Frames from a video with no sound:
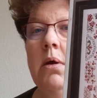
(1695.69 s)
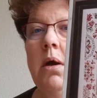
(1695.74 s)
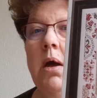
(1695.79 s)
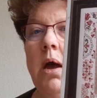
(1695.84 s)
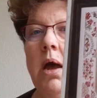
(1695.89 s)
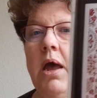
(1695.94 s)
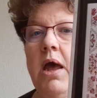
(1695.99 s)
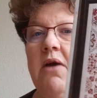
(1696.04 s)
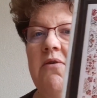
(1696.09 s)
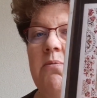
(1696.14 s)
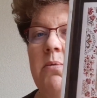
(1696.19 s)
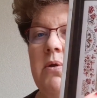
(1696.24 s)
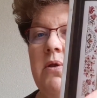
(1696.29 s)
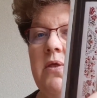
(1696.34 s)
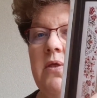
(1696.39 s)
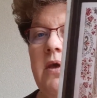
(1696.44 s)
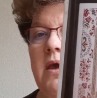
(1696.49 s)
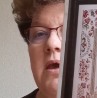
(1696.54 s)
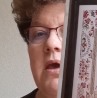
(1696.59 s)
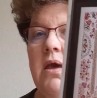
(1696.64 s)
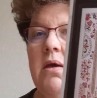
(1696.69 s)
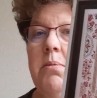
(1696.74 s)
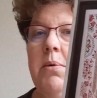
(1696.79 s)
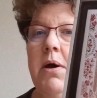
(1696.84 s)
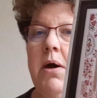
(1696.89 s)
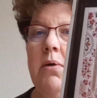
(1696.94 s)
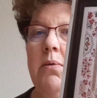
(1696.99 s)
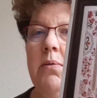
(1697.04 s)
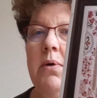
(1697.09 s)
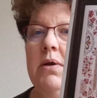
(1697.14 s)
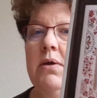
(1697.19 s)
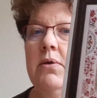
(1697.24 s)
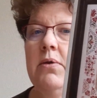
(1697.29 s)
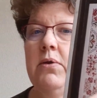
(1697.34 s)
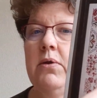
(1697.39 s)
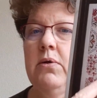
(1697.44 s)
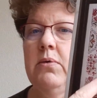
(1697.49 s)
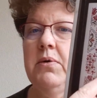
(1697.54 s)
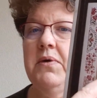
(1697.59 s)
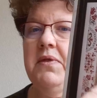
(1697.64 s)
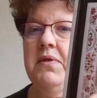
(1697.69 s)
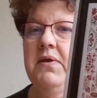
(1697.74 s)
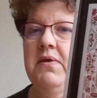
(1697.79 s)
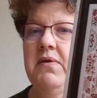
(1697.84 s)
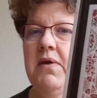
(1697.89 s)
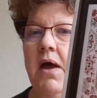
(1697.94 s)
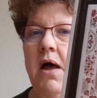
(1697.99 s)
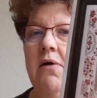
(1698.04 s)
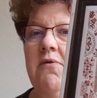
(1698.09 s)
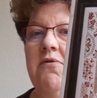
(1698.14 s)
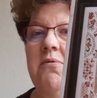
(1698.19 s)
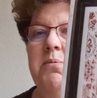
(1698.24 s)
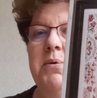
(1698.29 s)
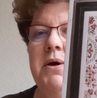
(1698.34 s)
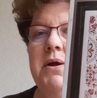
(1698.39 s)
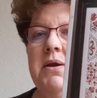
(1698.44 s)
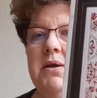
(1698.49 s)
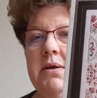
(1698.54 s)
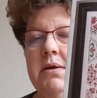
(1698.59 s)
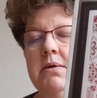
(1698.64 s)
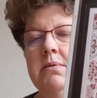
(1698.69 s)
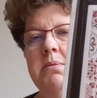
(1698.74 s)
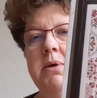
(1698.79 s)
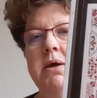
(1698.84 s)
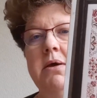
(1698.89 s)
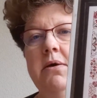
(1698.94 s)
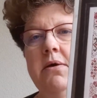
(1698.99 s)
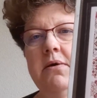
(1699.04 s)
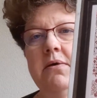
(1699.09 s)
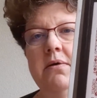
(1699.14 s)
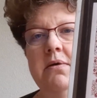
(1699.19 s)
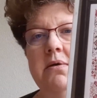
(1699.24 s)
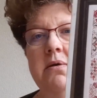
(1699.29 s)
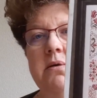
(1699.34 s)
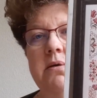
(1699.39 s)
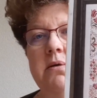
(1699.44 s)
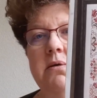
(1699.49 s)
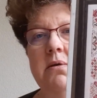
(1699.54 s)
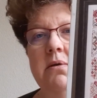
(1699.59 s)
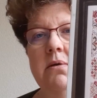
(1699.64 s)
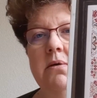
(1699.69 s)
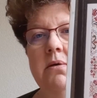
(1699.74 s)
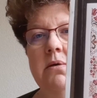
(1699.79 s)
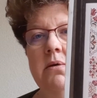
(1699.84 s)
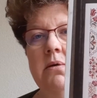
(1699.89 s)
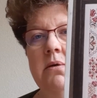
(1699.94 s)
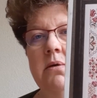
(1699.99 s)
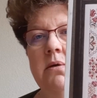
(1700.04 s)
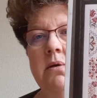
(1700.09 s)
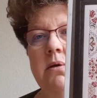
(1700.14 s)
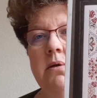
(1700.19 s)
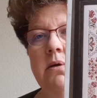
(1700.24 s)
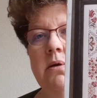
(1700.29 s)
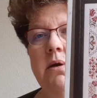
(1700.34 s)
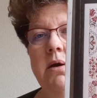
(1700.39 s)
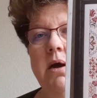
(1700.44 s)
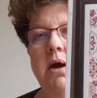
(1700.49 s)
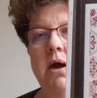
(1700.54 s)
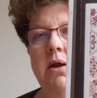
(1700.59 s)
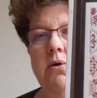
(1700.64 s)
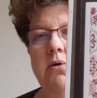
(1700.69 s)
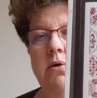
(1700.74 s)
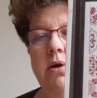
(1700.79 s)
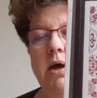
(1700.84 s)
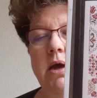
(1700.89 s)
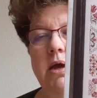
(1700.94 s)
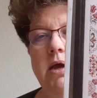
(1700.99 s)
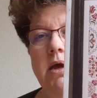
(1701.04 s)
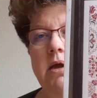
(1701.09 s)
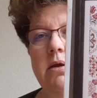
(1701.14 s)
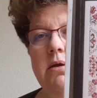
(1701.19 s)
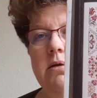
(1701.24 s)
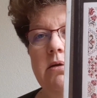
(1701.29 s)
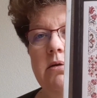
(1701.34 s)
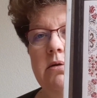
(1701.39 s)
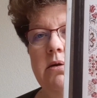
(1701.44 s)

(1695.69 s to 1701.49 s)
I have been thinking about what to do with this alphabet because I don't like it.